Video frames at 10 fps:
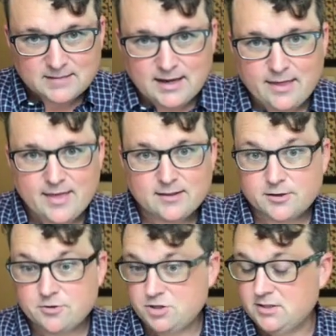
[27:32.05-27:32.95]
And that
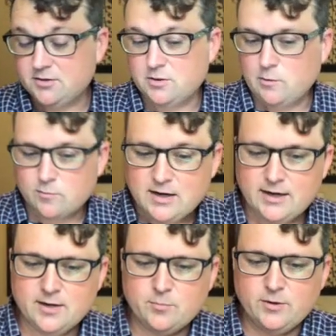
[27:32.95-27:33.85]
liturgy does go
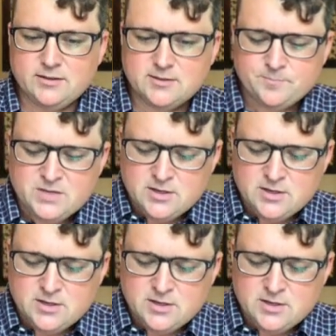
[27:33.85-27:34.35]
awry at points.